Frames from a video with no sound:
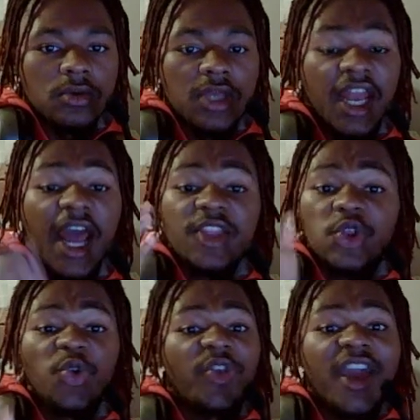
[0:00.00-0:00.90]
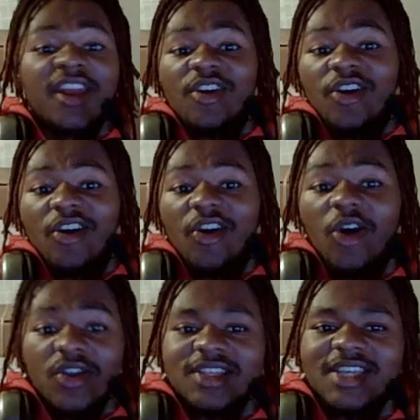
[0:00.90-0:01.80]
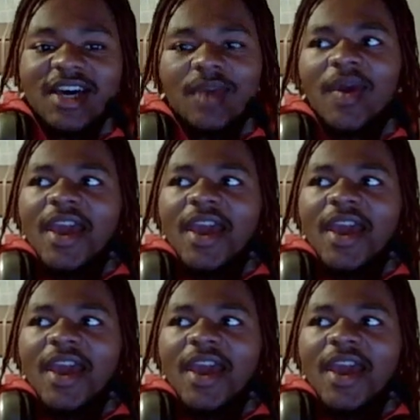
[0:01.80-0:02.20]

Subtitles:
And I do that all the time.